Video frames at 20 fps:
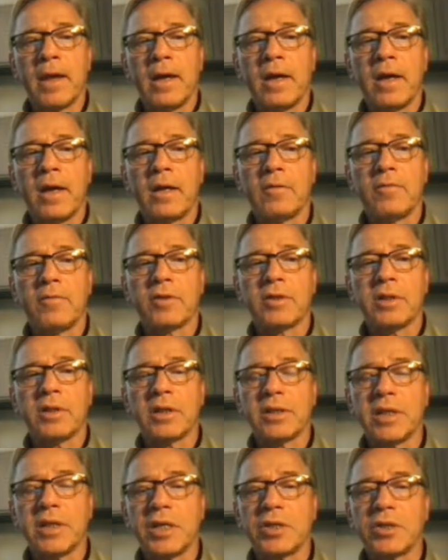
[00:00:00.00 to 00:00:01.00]
And
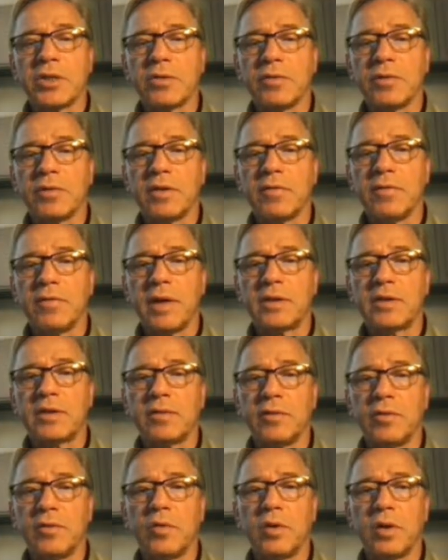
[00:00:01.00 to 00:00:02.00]
visualization of the effect
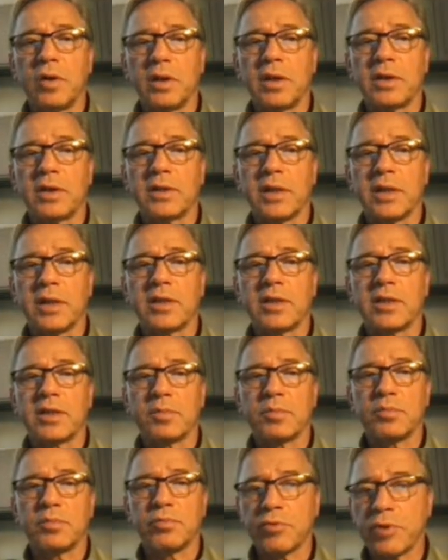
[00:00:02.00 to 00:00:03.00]
of local anesthetic
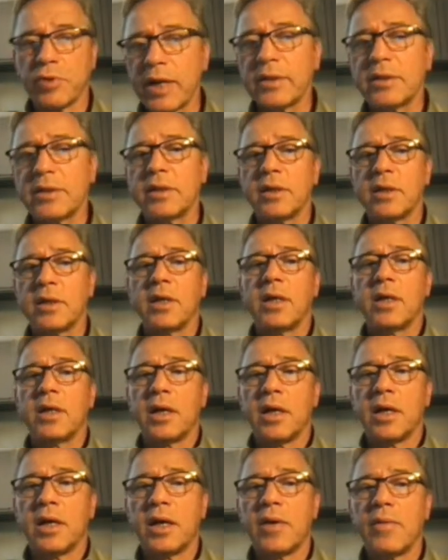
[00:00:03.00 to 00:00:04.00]
spread.
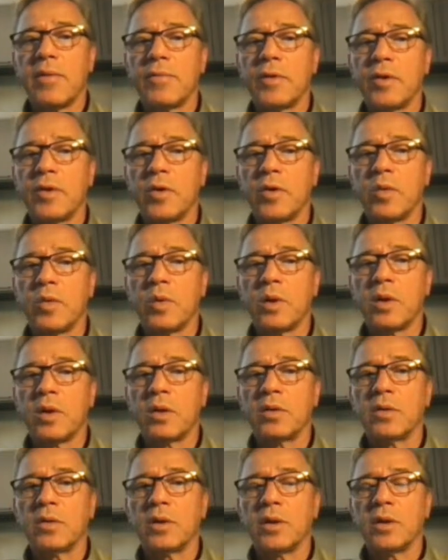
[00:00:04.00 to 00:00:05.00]
You
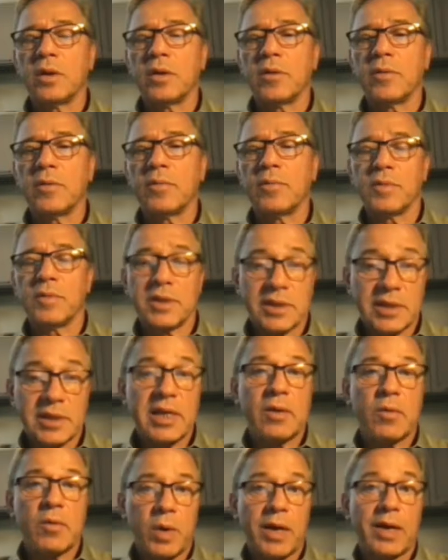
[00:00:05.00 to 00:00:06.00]
will
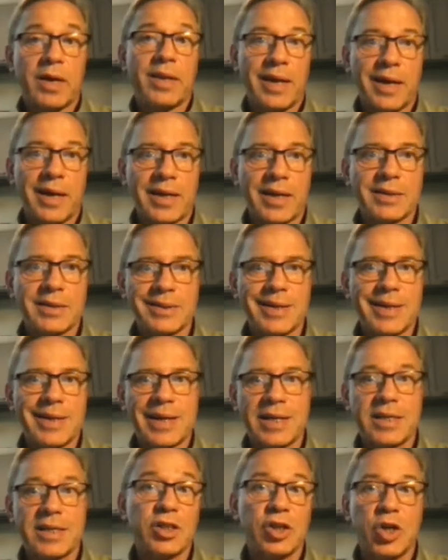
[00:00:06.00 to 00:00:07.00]
see where the
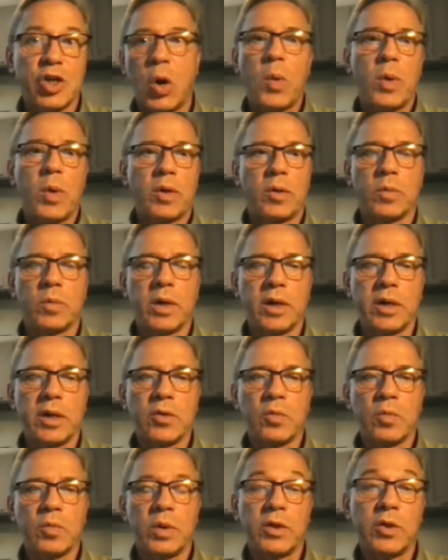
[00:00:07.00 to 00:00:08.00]
anesthetic is going,
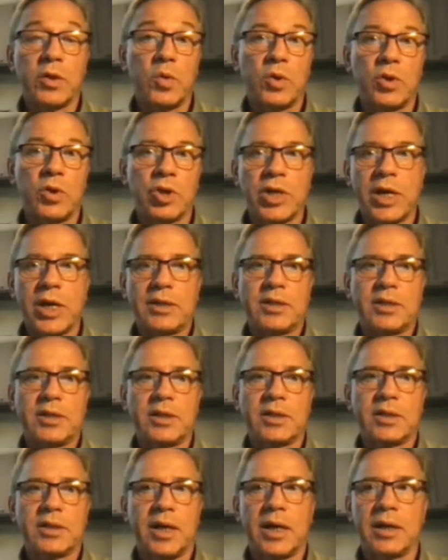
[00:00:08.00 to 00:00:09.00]
when you injecting
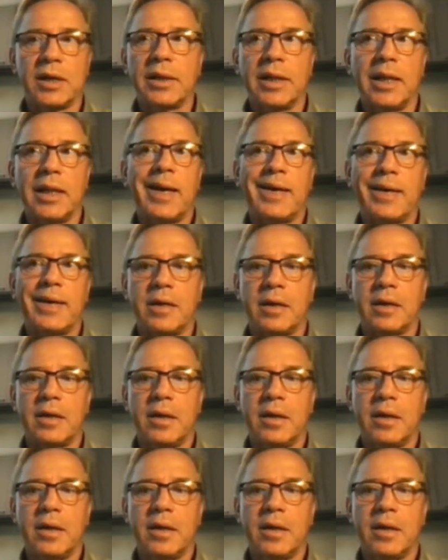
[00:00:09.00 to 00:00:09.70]
it, unlike